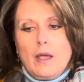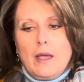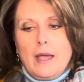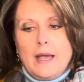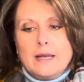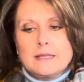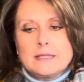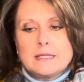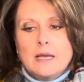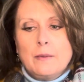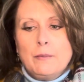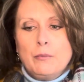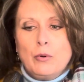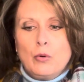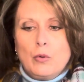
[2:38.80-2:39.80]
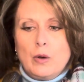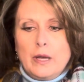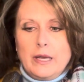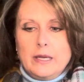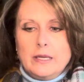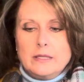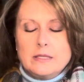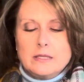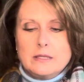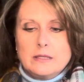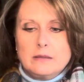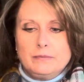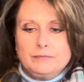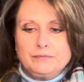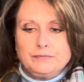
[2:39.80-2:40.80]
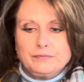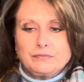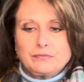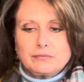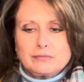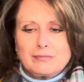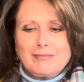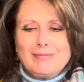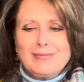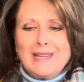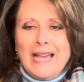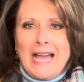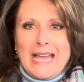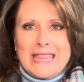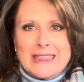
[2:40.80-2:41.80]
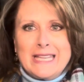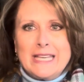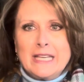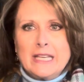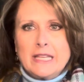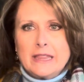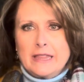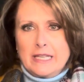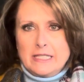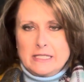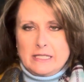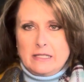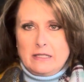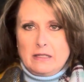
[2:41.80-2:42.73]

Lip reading: at some point, I think things